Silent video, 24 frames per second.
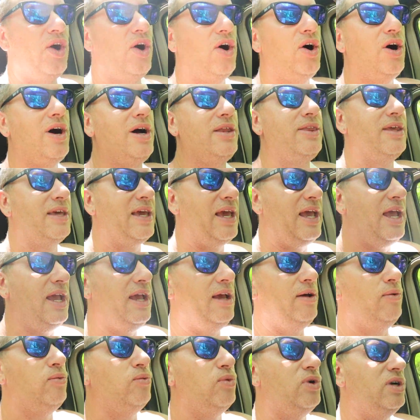On the
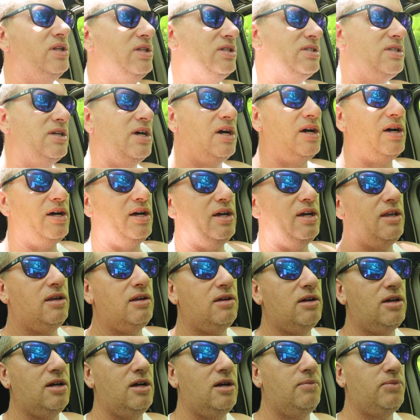K1 side,
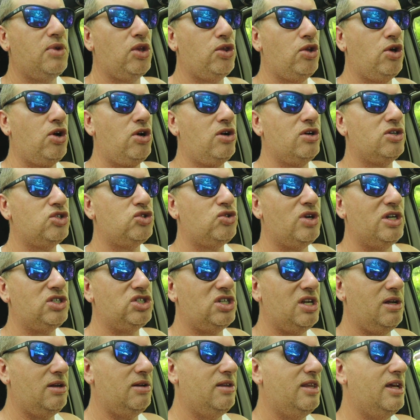the long stretch
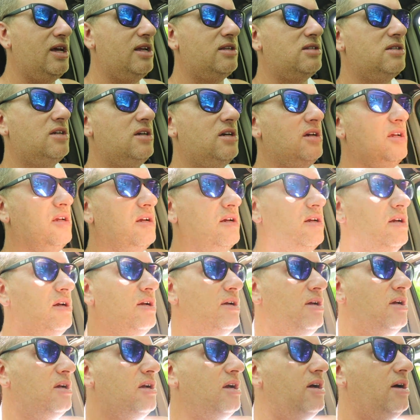
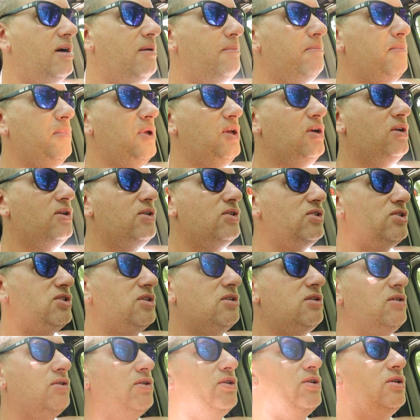that mirrors,
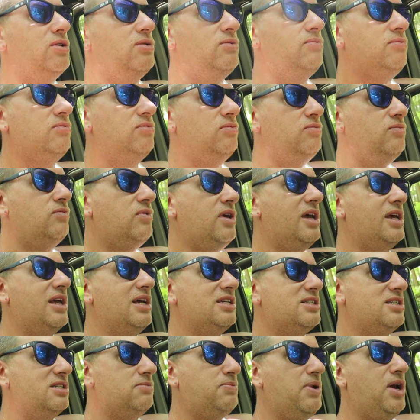or I
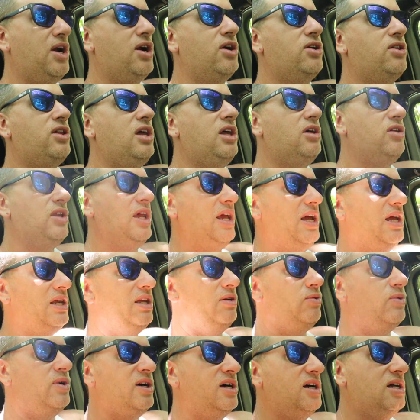guess is parallel to
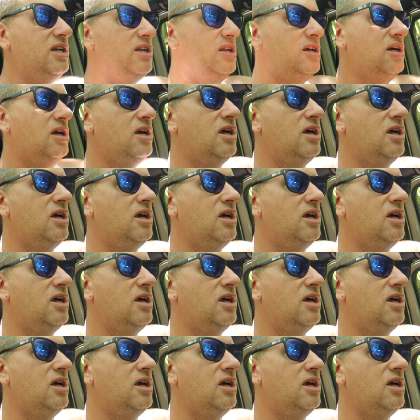81,